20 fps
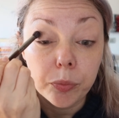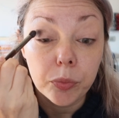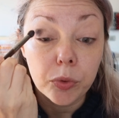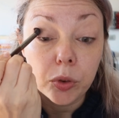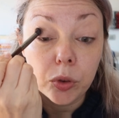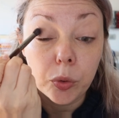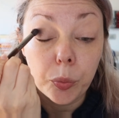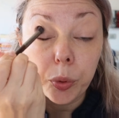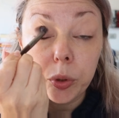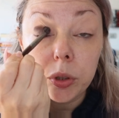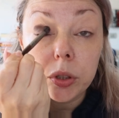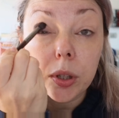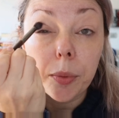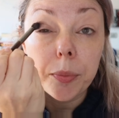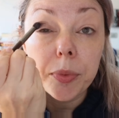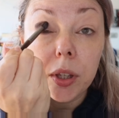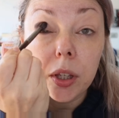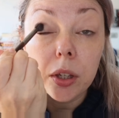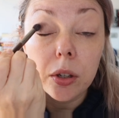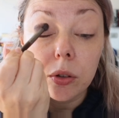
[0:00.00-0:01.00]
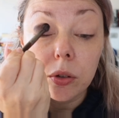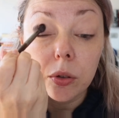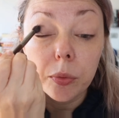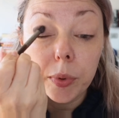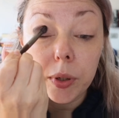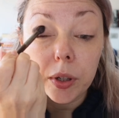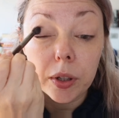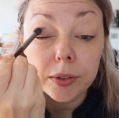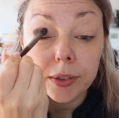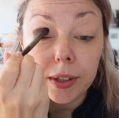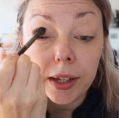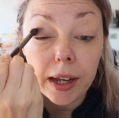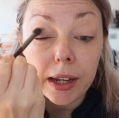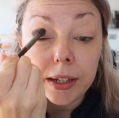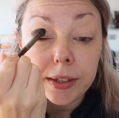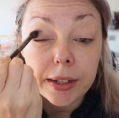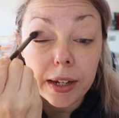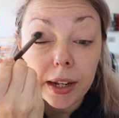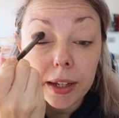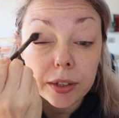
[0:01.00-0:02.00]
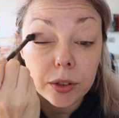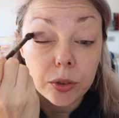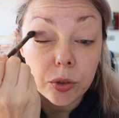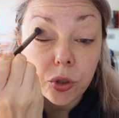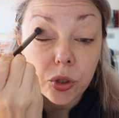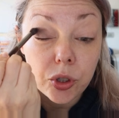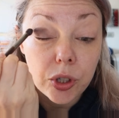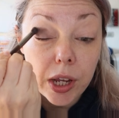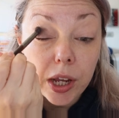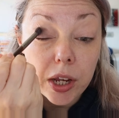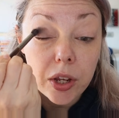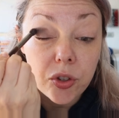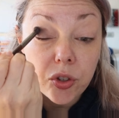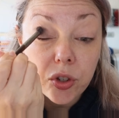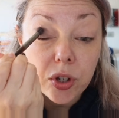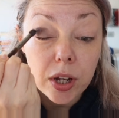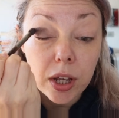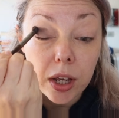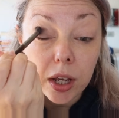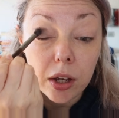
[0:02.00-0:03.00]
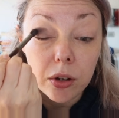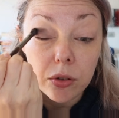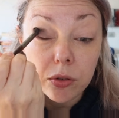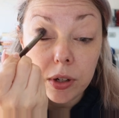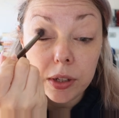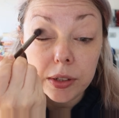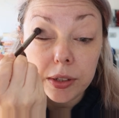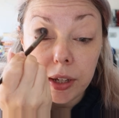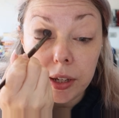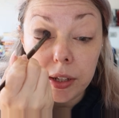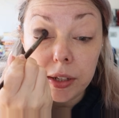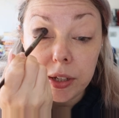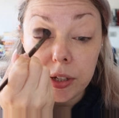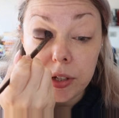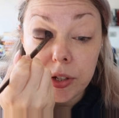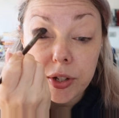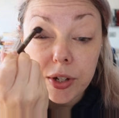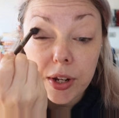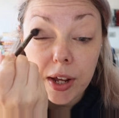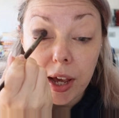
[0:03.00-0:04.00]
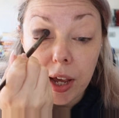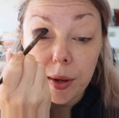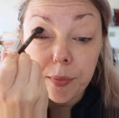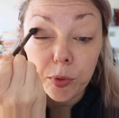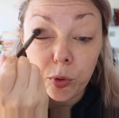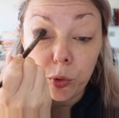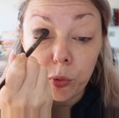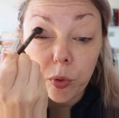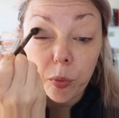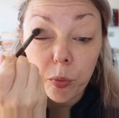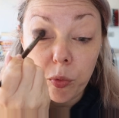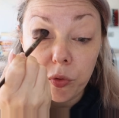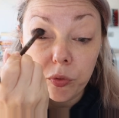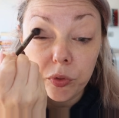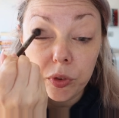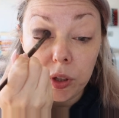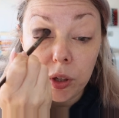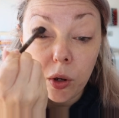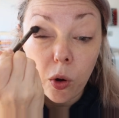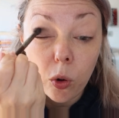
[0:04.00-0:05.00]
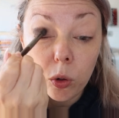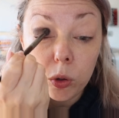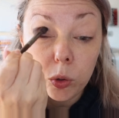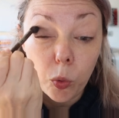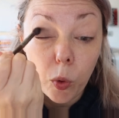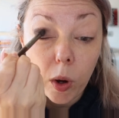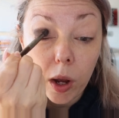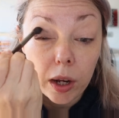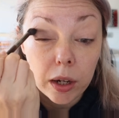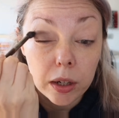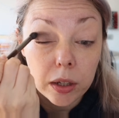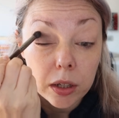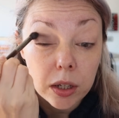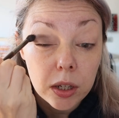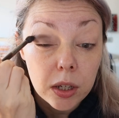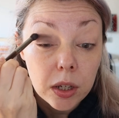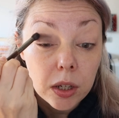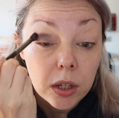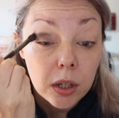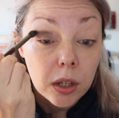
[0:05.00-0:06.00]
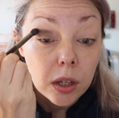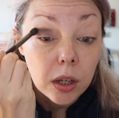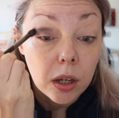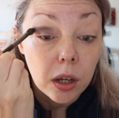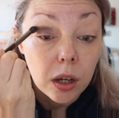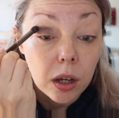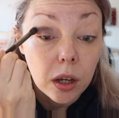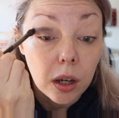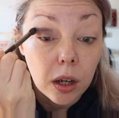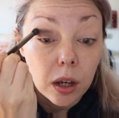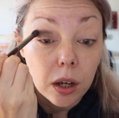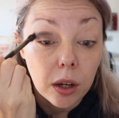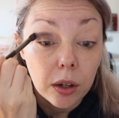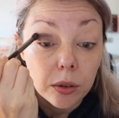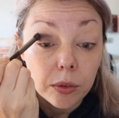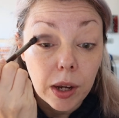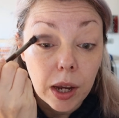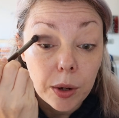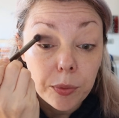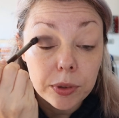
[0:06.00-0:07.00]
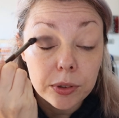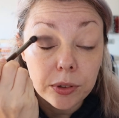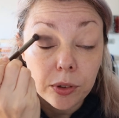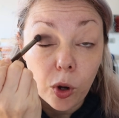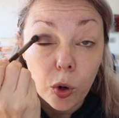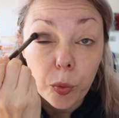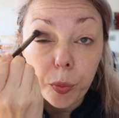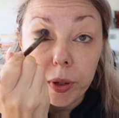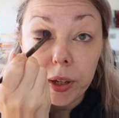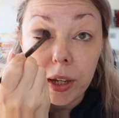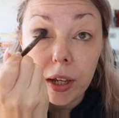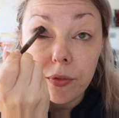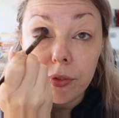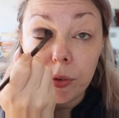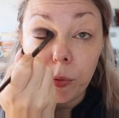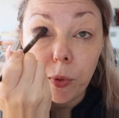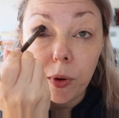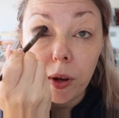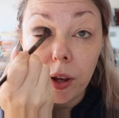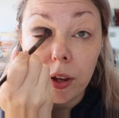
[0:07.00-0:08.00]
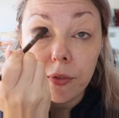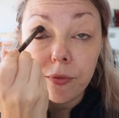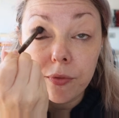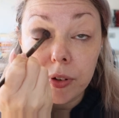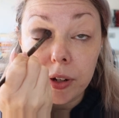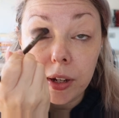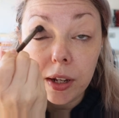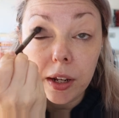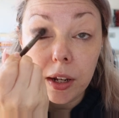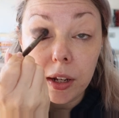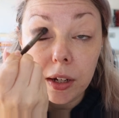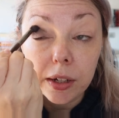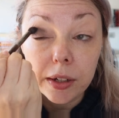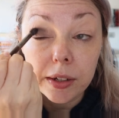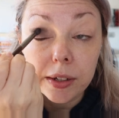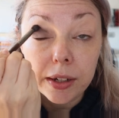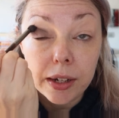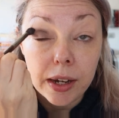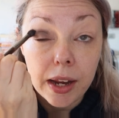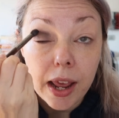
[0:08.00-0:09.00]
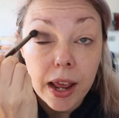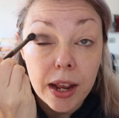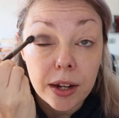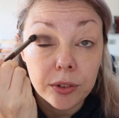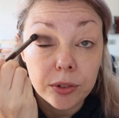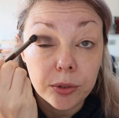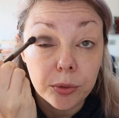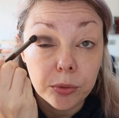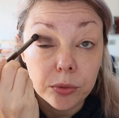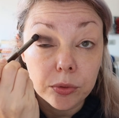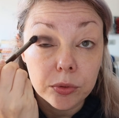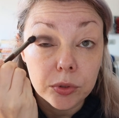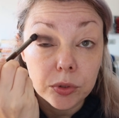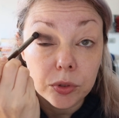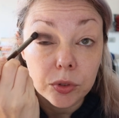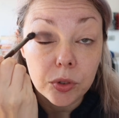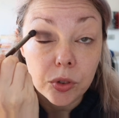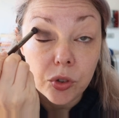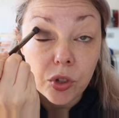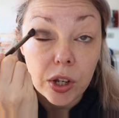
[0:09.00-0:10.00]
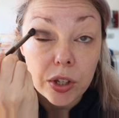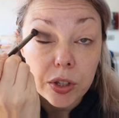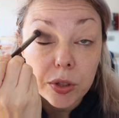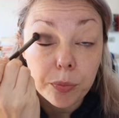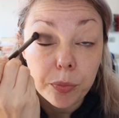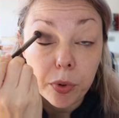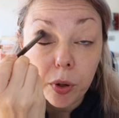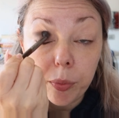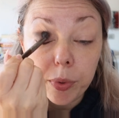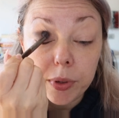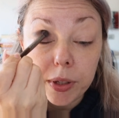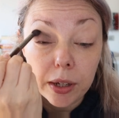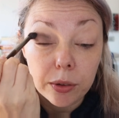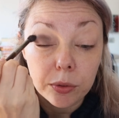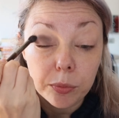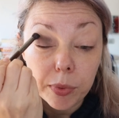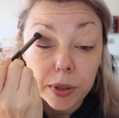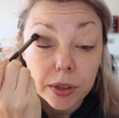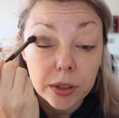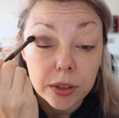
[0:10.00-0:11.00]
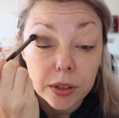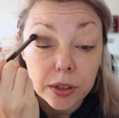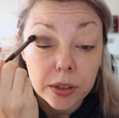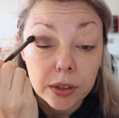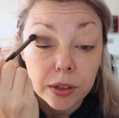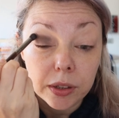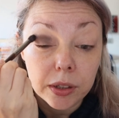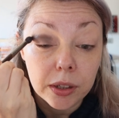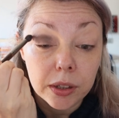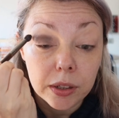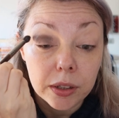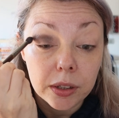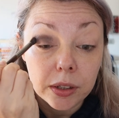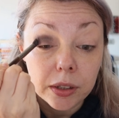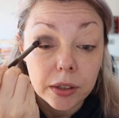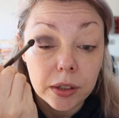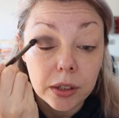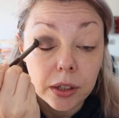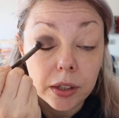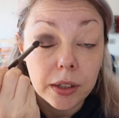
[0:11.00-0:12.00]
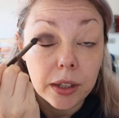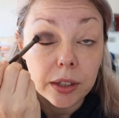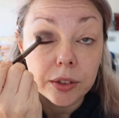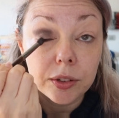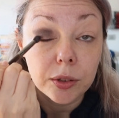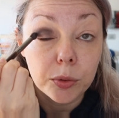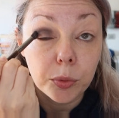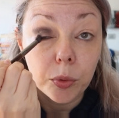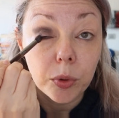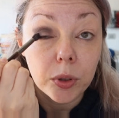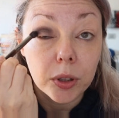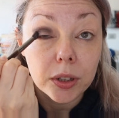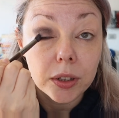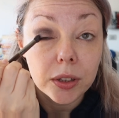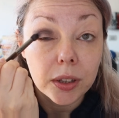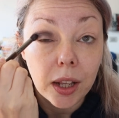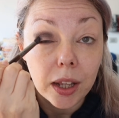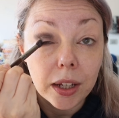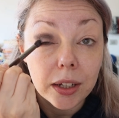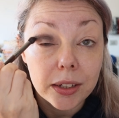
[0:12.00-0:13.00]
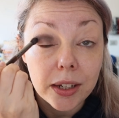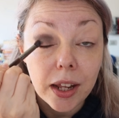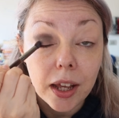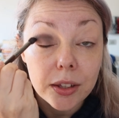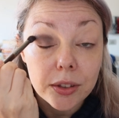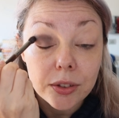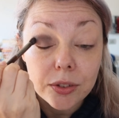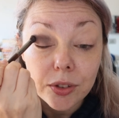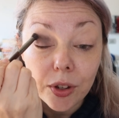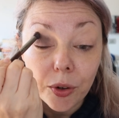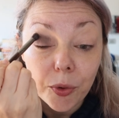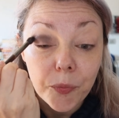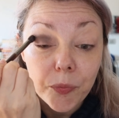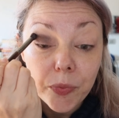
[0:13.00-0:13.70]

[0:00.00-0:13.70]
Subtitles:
to put some new, because I'd like to change now and I need time to remove the old one. I was hoping every nails just pop it out, but it doesn't work like that. So